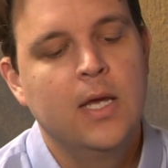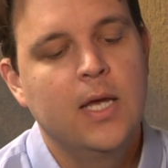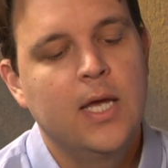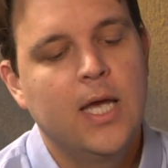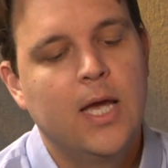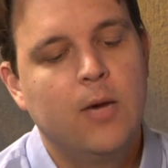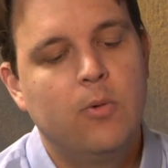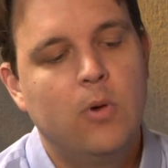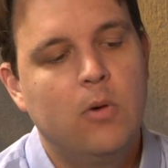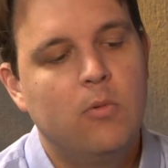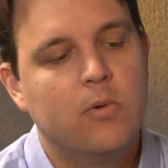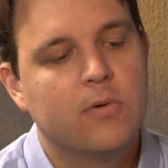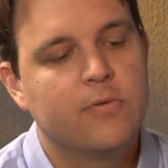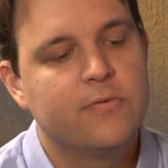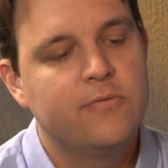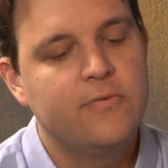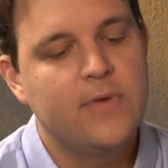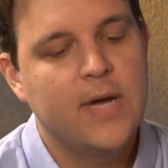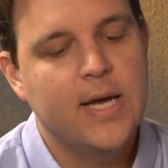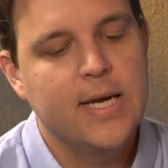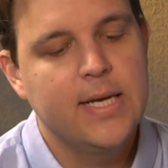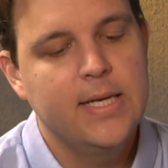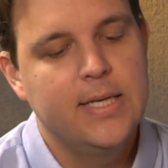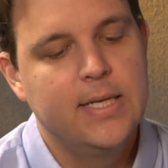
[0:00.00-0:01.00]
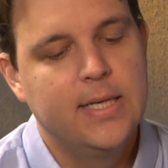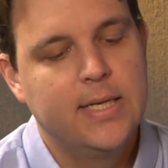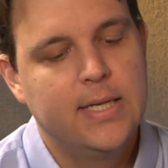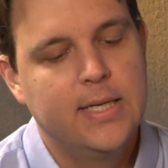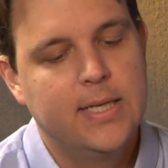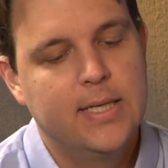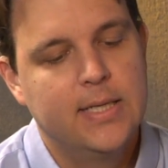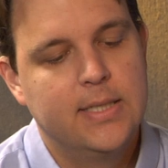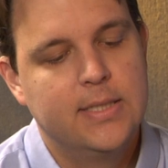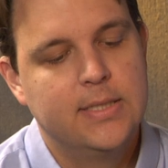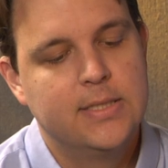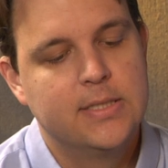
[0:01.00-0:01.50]
And what we're finding
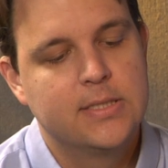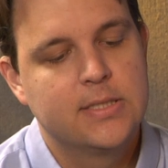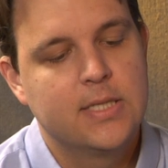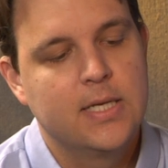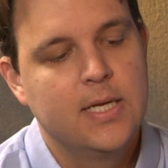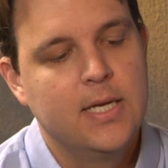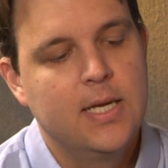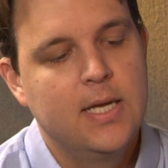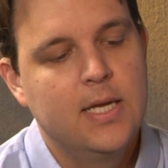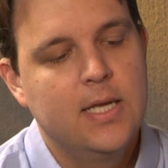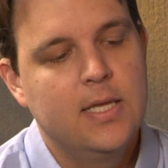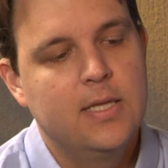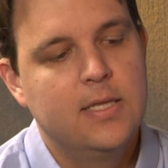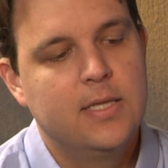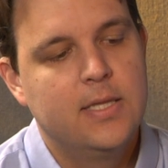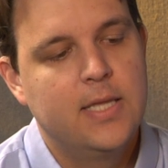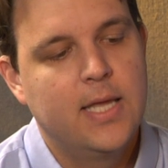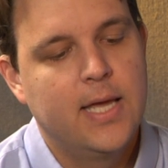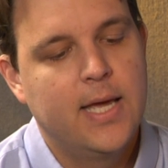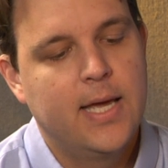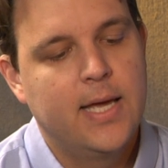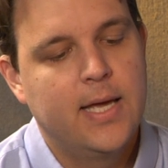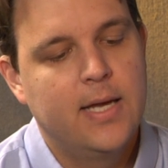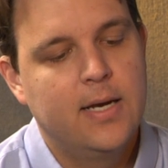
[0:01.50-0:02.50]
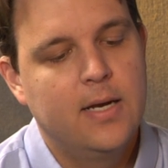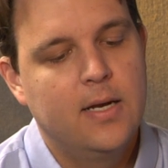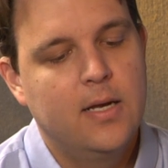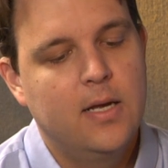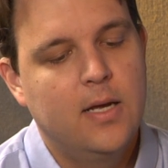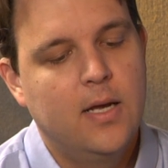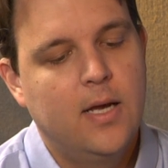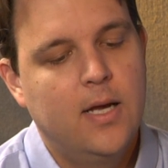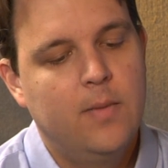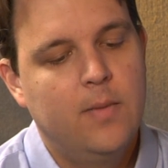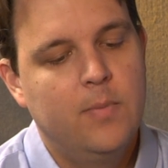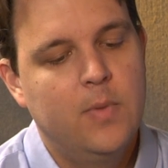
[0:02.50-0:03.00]
is that
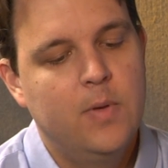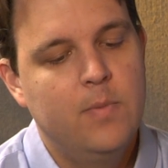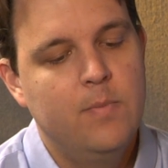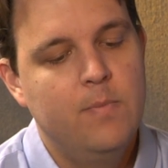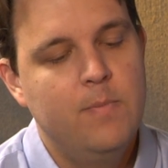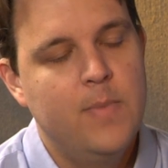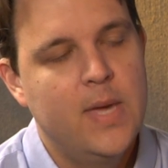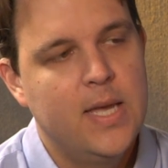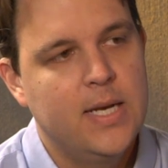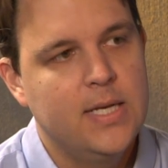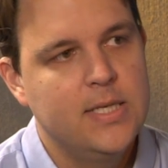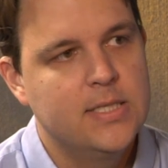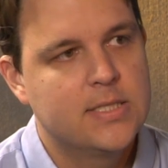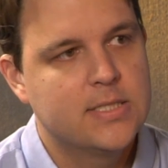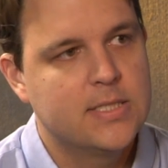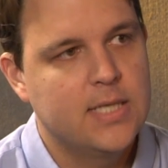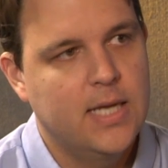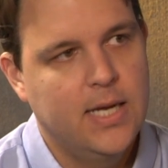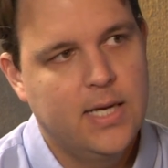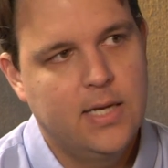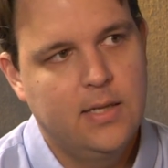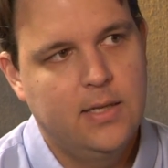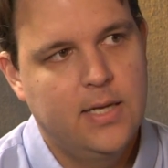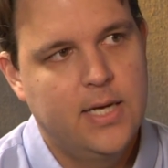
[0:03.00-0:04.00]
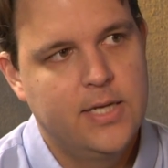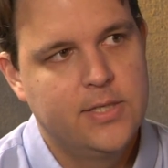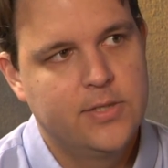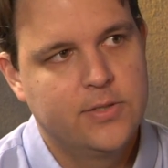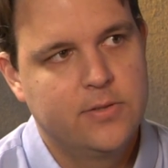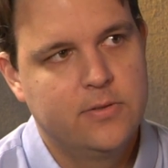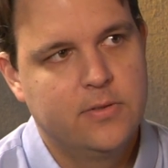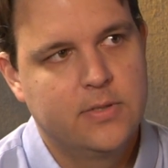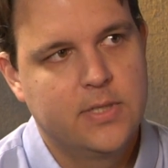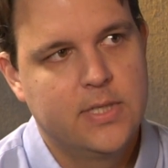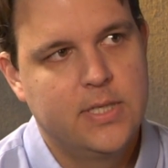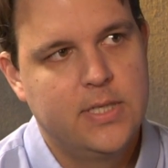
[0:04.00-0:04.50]
many
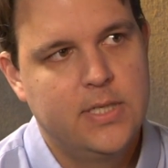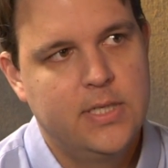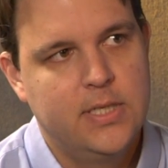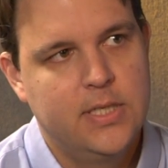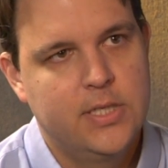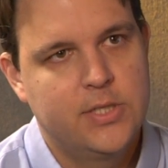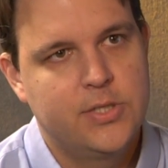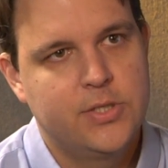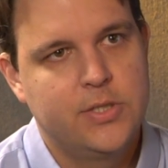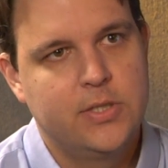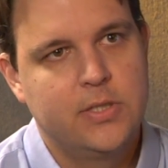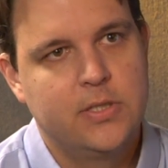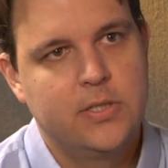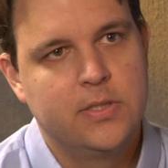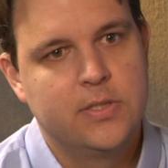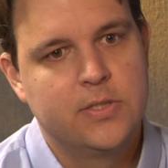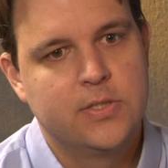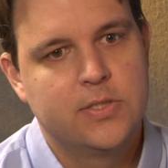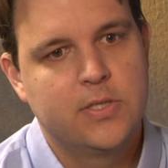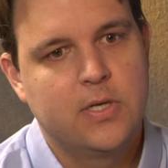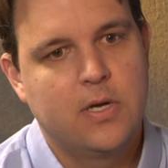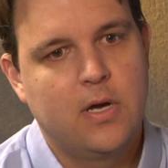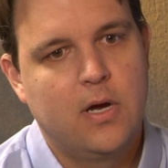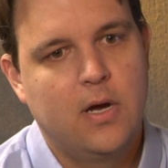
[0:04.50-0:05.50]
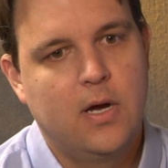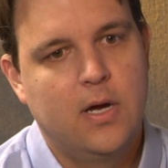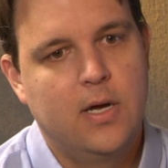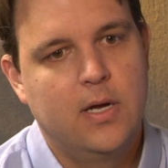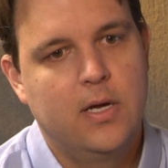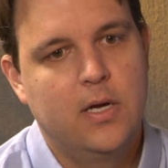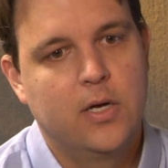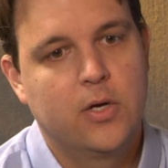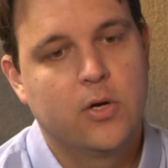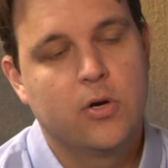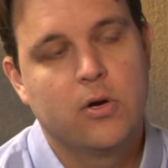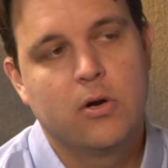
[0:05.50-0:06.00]
psychological conditions
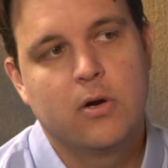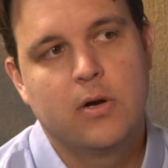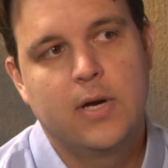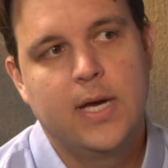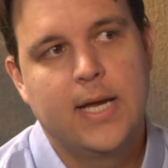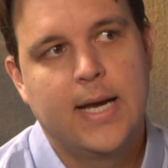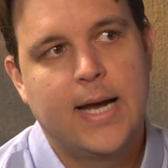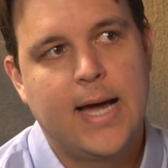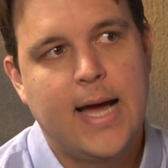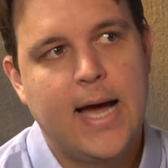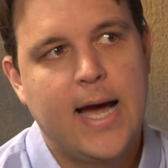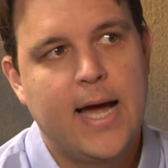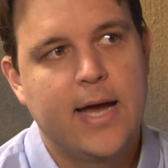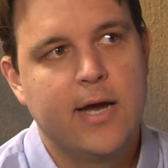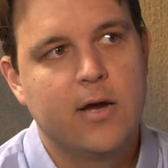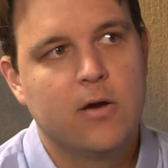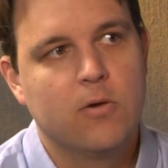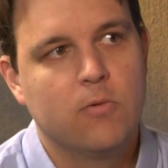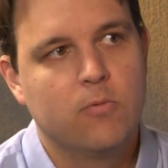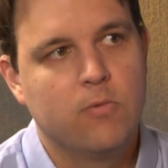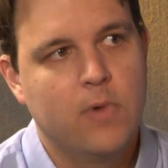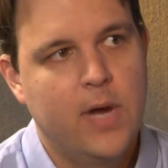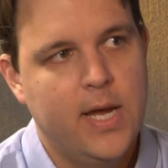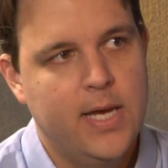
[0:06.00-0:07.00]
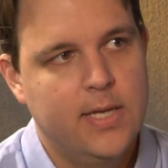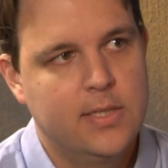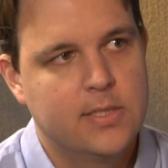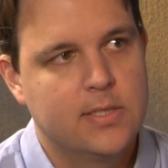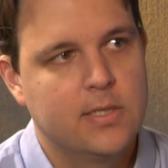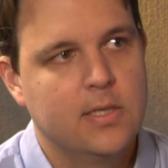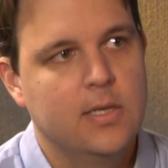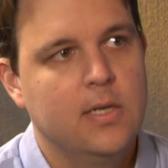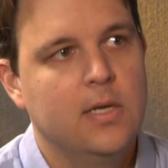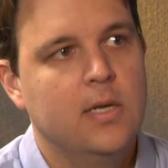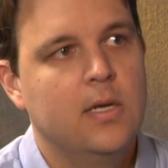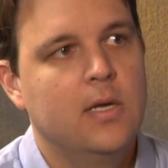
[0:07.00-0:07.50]
occur at a higher rate
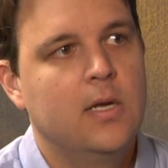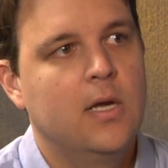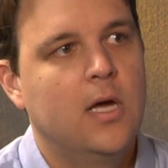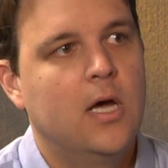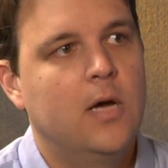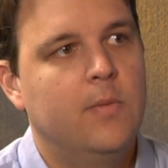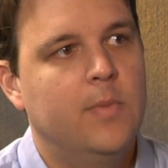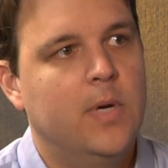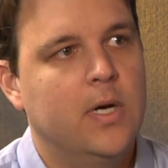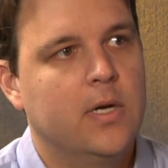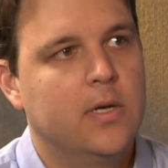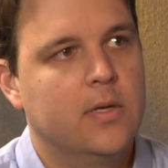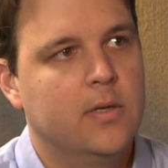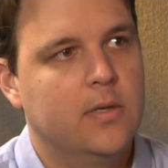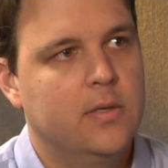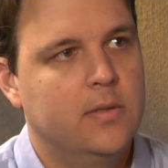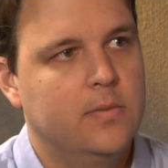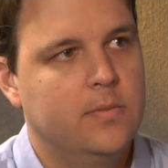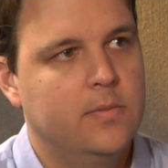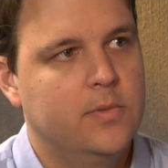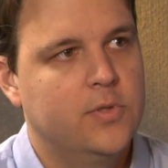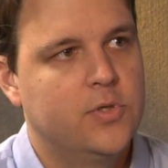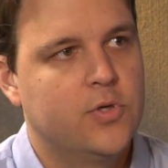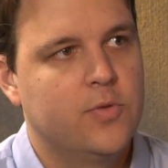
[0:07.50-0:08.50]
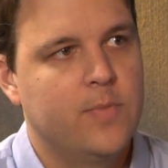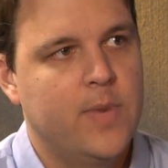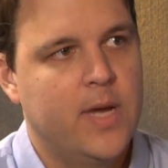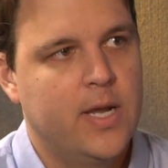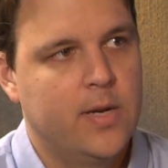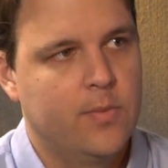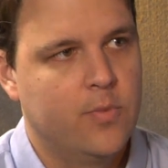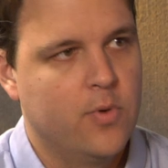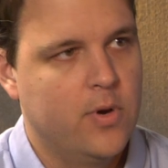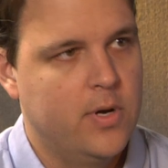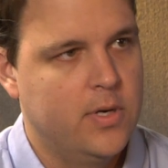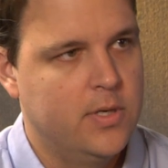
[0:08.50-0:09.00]
among a
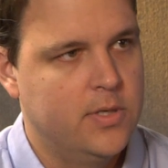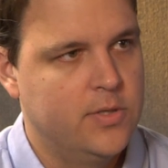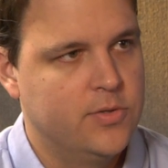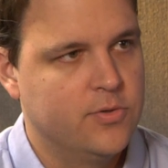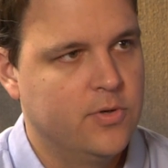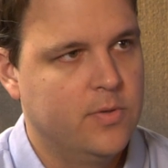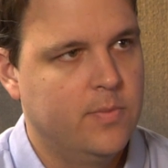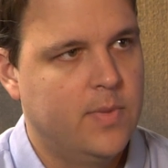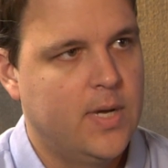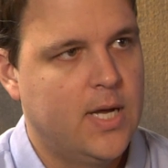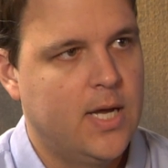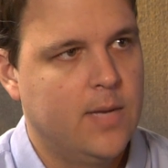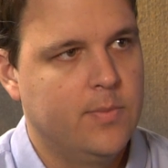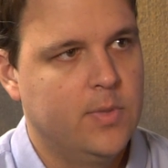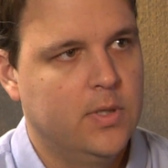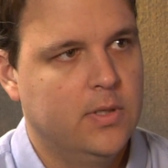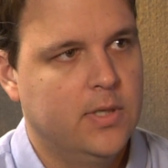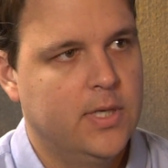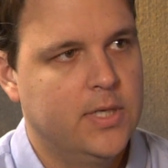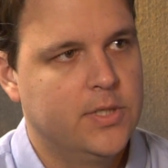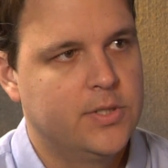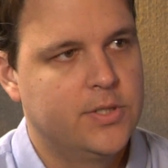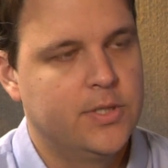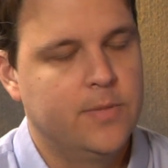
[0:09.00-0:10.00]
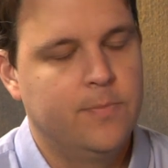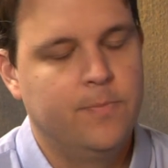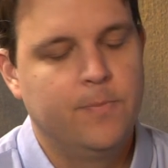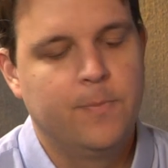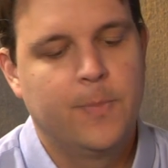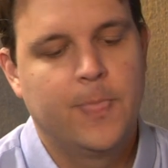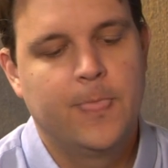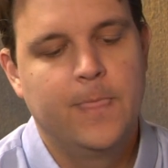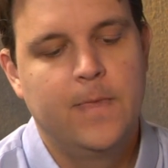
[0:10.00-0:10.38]
traumatic brain injury population.